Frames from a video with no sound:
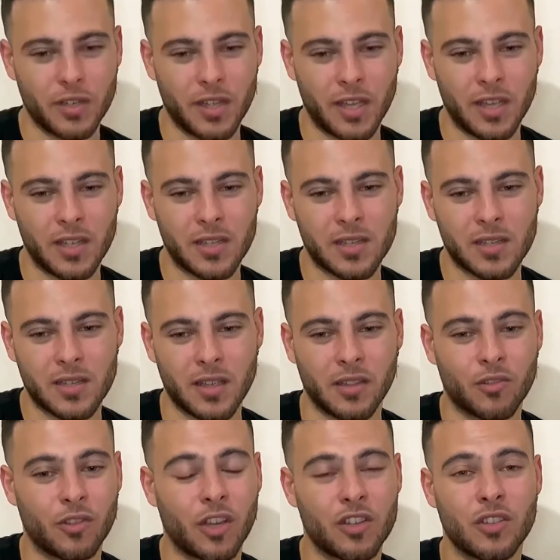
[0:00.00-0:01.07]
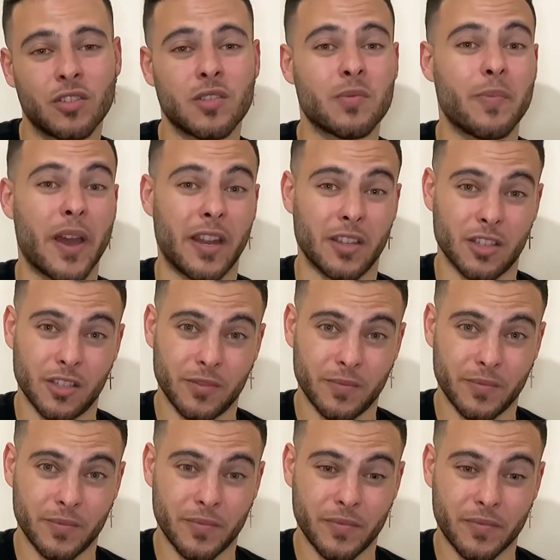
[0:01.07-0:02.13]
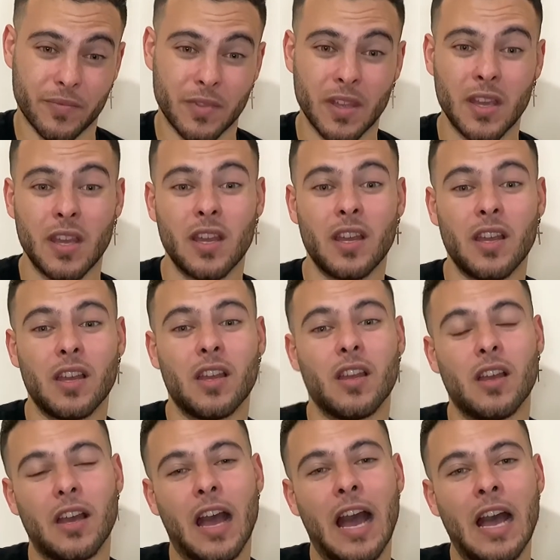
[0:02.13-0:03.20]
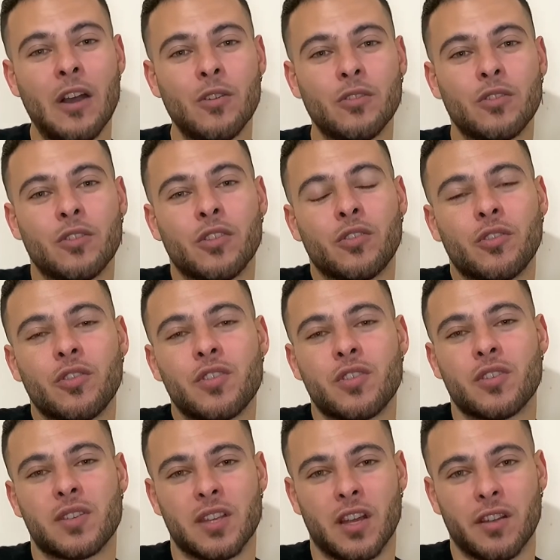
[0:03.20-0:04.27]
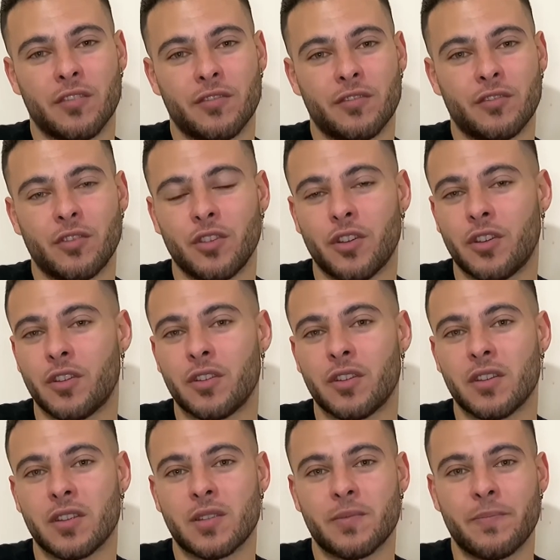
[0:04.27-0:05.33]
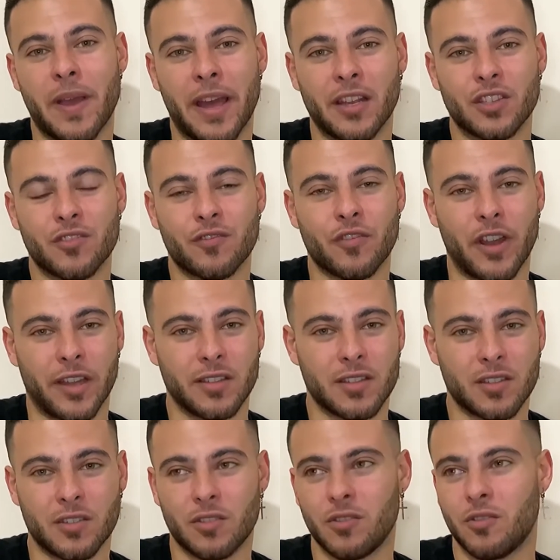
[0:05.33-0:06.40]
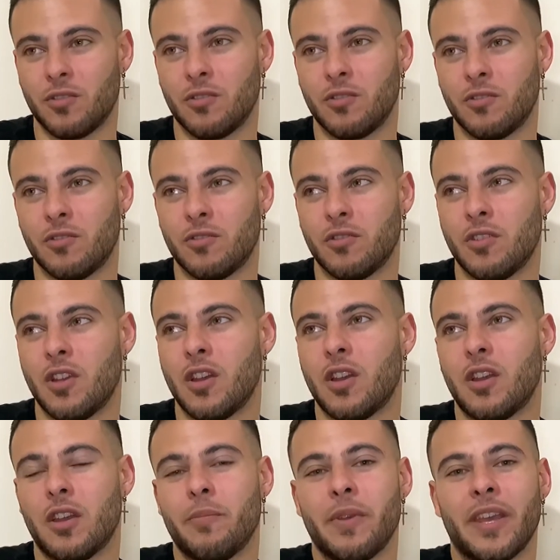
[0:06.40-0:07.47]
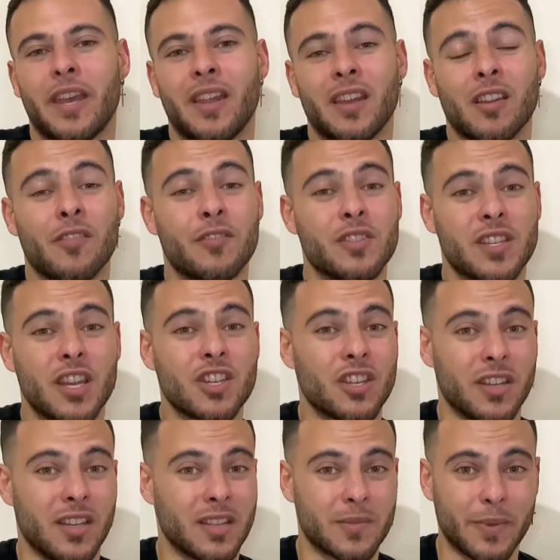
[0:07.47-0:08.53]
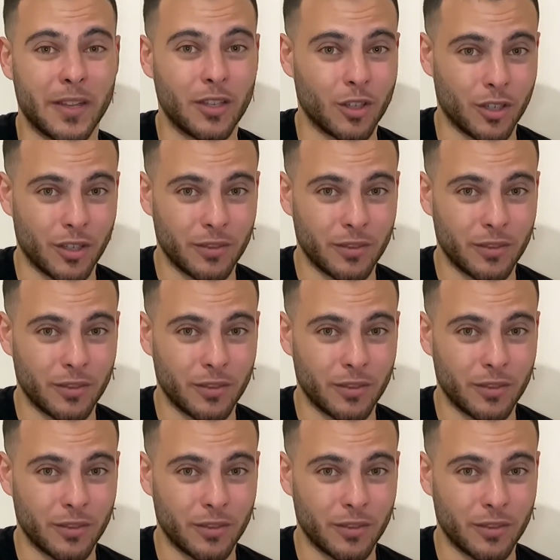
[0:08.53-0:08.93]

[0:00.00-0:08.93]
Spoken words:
is the introduction to Spanish. How to introduce yourself to your Spanish friends to begin a conversation in Espanol.